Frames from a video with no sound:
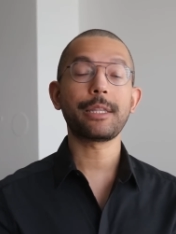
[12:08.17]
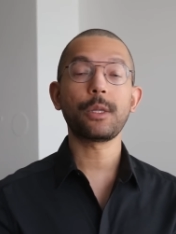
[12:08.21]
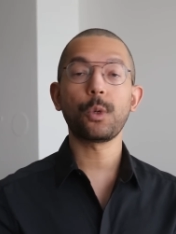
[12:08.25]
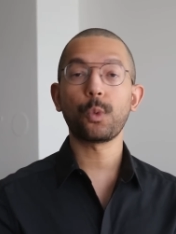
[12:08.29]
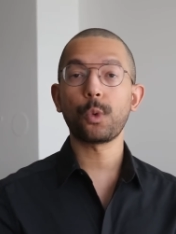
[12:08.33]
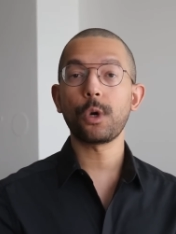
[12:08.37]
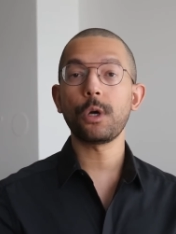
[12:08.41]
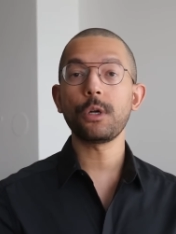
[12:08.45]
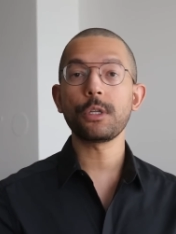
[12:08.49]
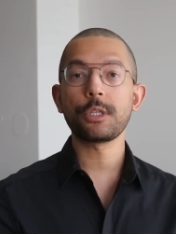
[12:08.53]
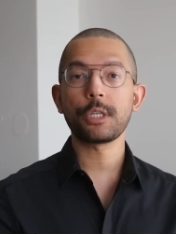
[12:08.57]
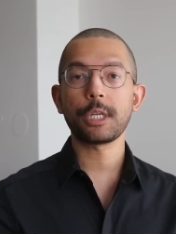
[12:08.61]
the
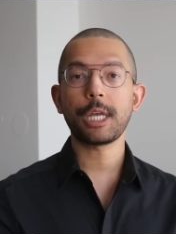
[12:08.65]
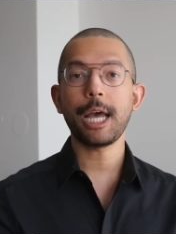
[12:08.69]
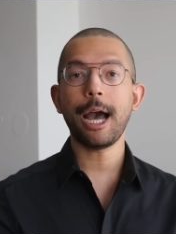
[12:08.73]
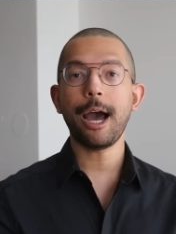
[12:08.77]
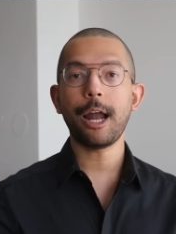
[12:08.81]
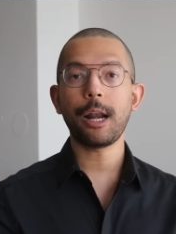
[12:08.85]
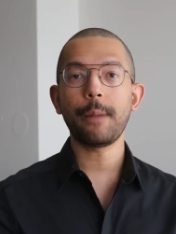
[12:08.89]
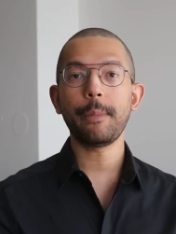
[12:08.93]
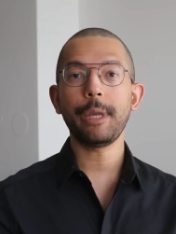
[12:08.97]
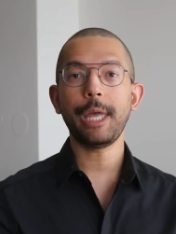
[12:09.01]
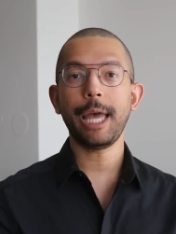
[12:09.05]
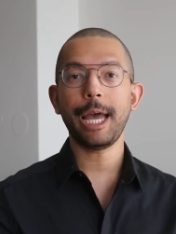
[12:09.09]
world's
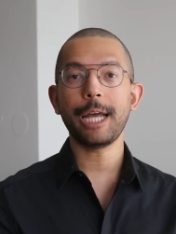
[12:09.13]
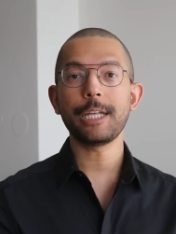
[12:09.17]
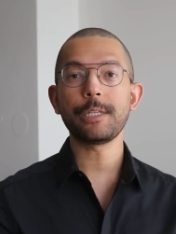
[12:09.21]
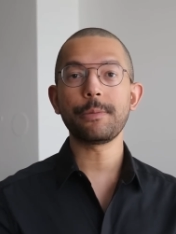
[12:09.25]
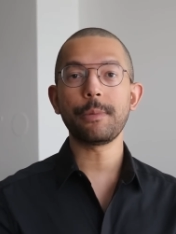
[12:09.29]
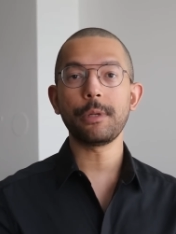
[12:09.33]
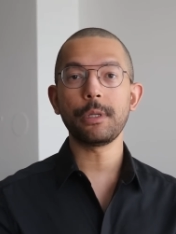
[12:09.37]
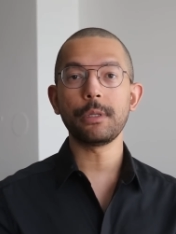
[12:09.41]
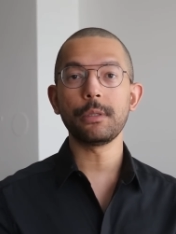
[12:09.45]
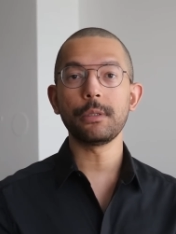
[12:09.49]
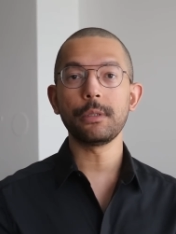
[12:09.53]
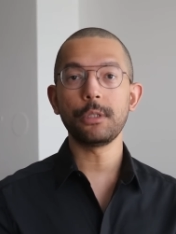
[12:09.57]
economy has
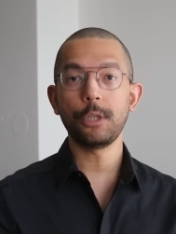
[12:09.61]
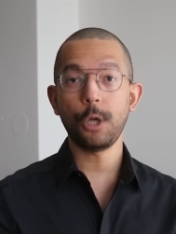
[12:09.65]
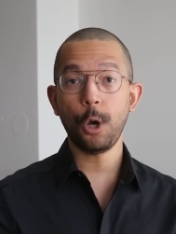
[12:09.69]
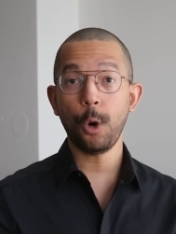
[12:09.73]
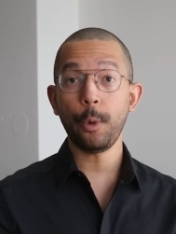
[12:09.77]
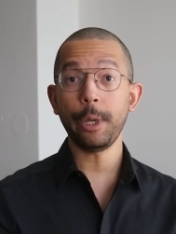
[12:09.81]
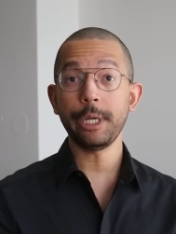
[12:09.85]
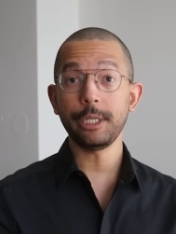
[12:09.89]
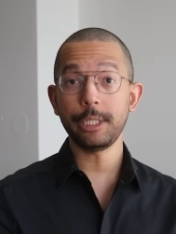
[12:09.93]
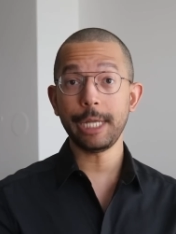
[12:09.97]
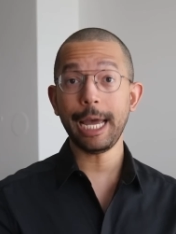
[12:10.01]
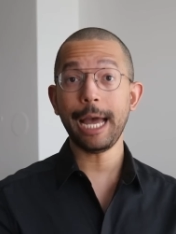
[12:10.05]
been
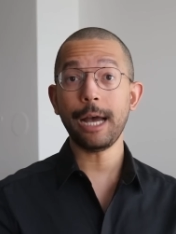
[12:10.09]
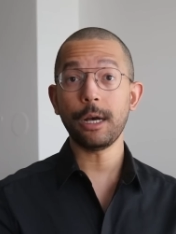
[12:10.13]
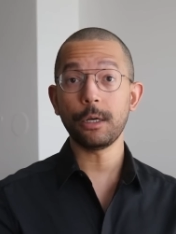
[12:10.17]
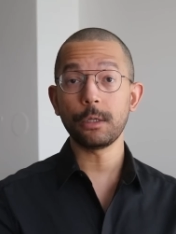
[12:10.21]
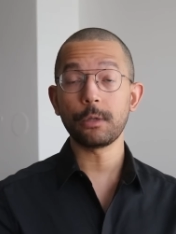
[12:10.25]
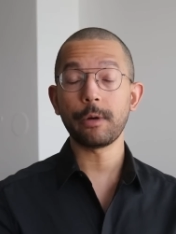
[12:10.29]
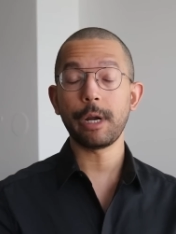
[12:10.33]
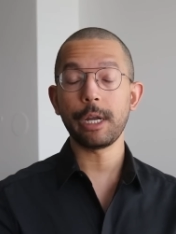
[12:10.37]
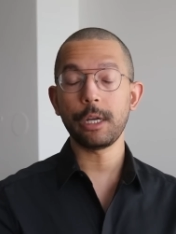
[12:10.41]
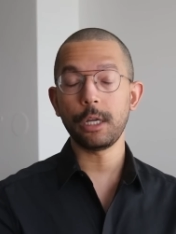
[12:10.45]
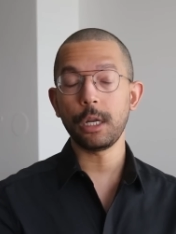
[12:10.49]
going down, right?